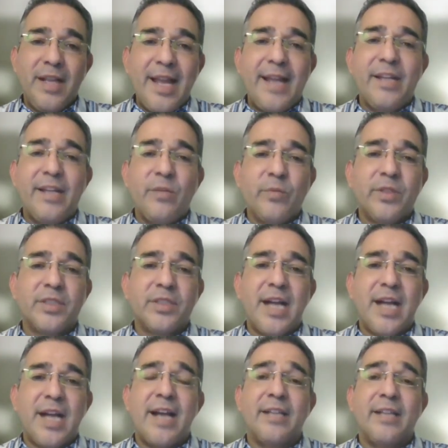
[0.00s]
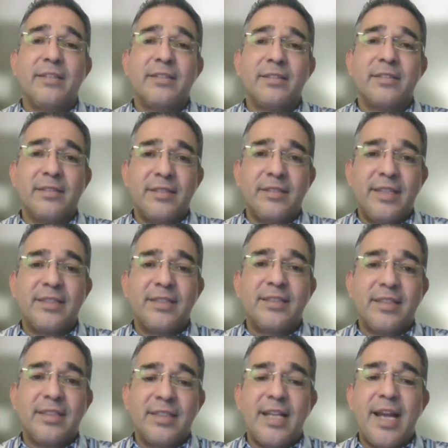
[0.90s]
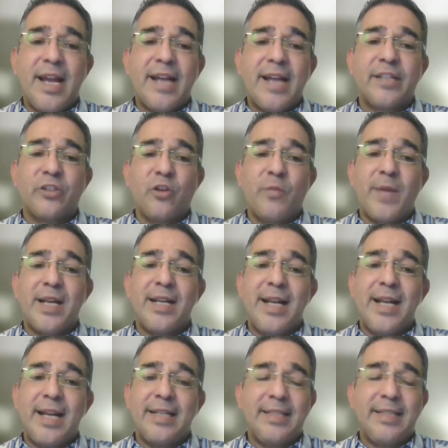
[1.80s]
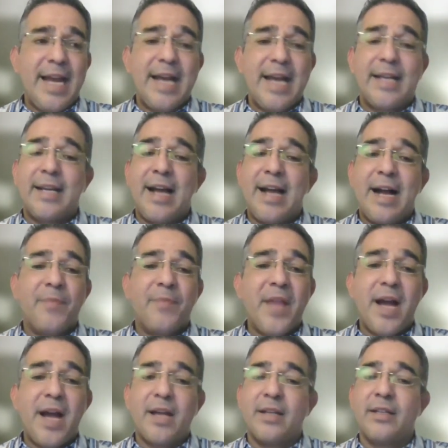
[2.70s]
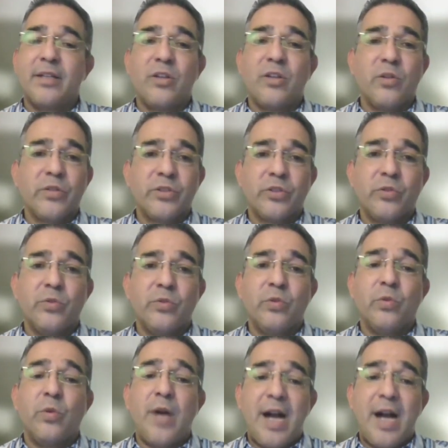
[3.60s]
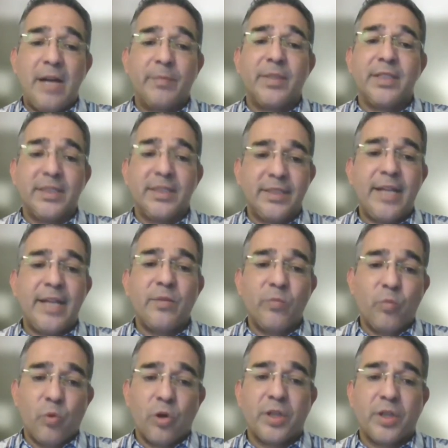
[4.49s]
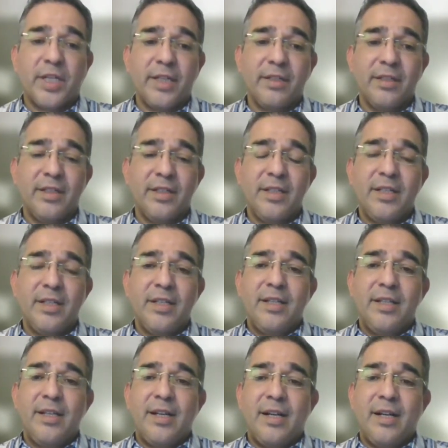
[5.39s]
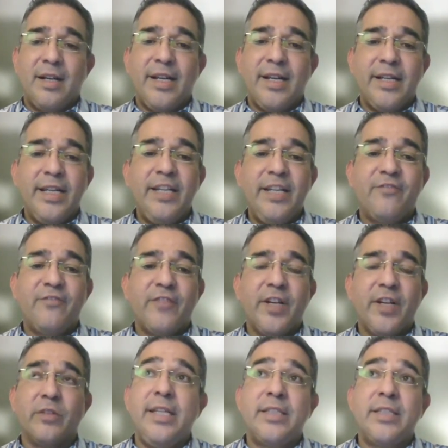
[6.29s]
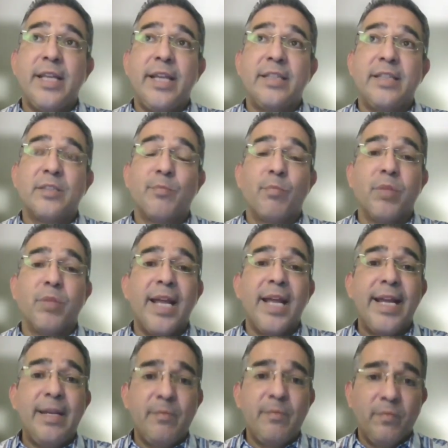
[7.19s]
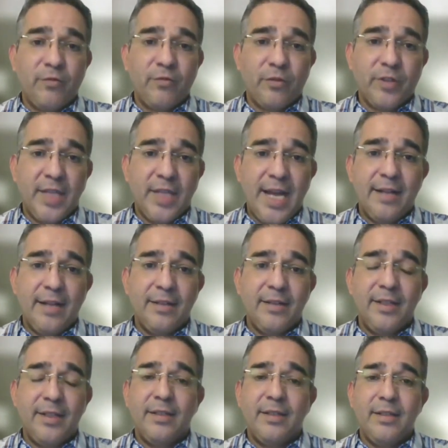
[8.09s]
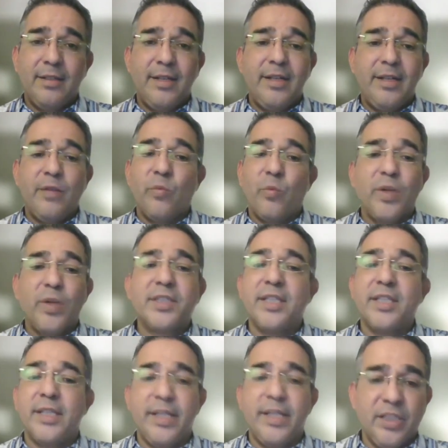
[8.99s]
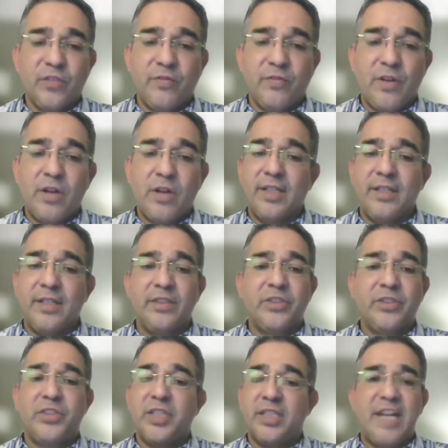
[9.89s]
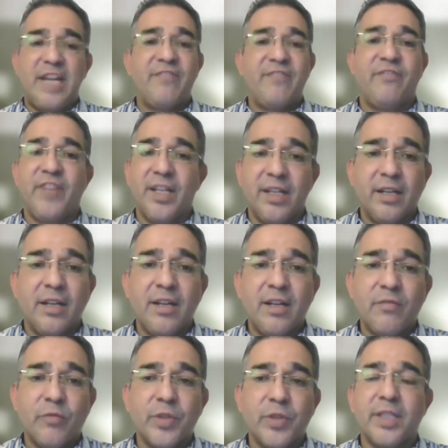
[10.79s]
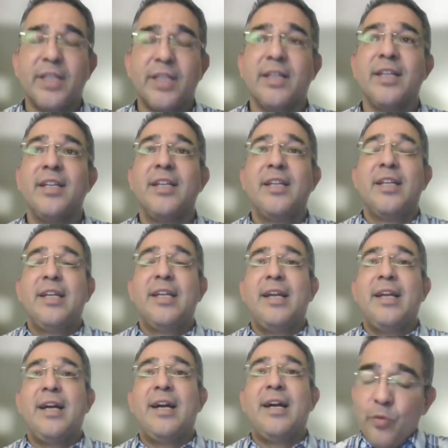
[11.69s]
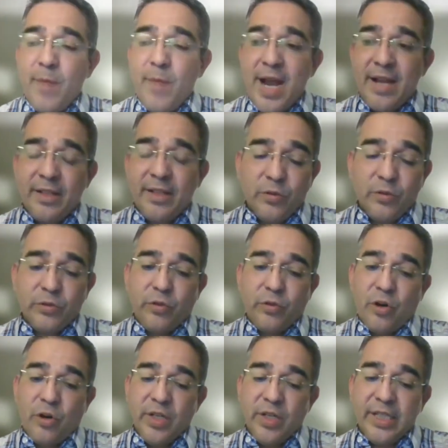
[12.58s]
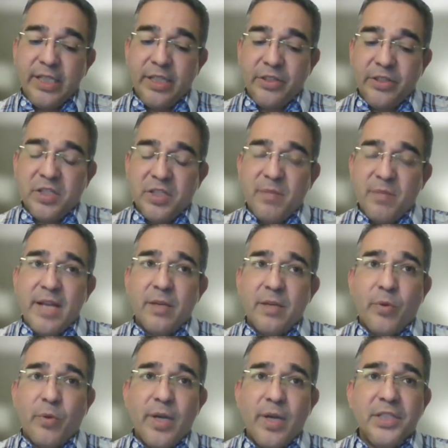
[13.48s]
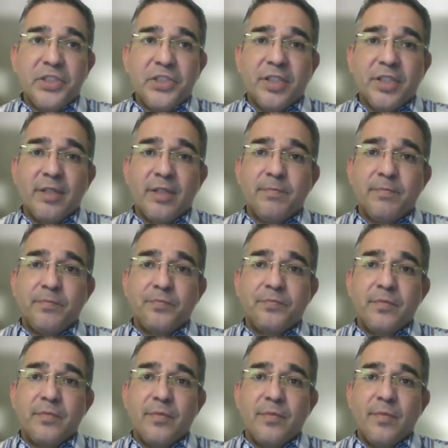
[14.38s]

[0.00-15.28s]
in anyone's eyes since the day I told my dad, I'm not going to go to school. I'm going to stay working. And he takes blame for that. And it wasn't his fault. It's just, I fell in love with it. Through those early years in my apprenticeship,